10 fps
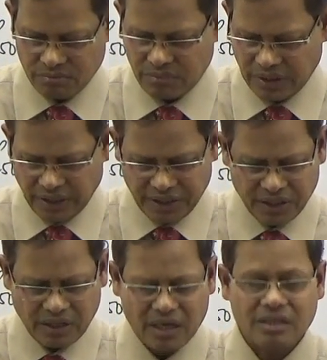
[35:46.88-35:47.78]
But they
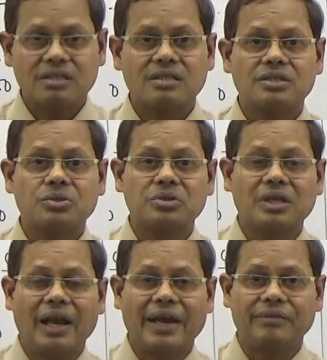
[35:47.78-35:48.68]
did not use
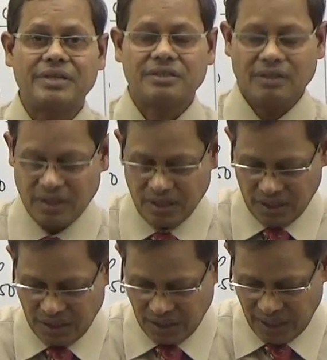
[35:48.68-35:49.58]
the language
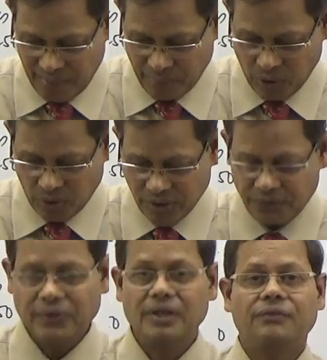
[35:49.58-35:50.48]
above.
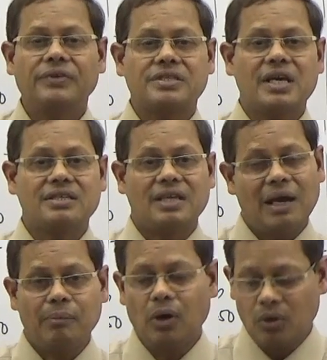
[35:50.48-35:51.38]
If he says
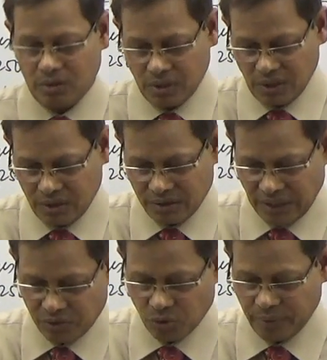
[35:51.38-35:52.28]
above,
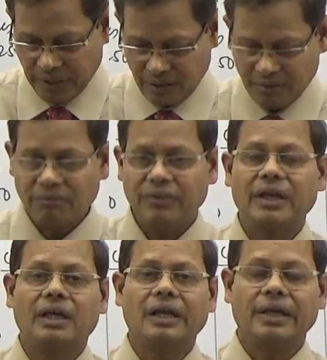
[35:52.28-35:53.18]
that would be
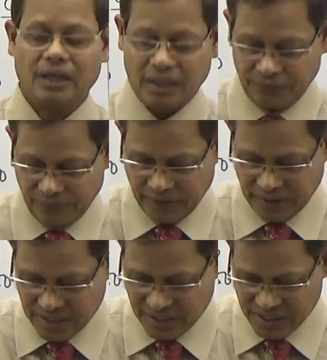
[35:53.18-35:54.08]
very clear. If he
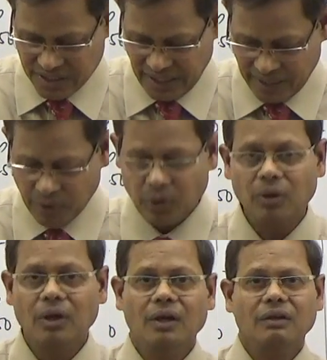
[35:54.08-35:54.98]
doesn't say
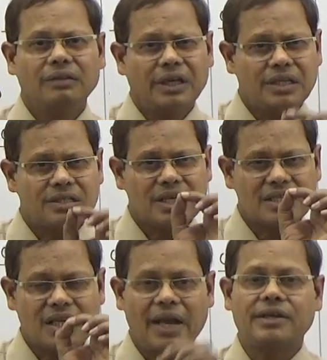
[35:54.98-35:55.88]
above, there is a
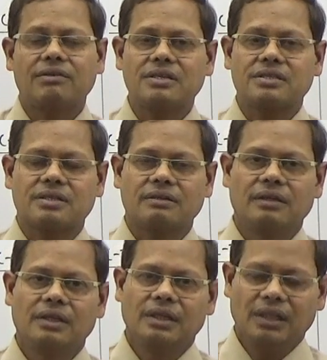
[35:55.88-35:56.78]
slight risk
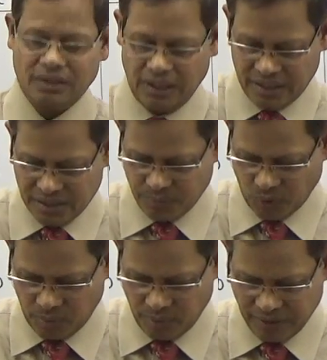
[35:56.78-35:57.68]
that
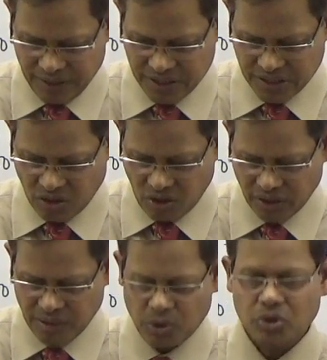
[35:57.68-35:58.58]
probably is
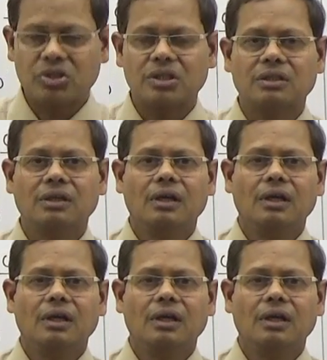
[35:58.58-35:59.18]
talking about the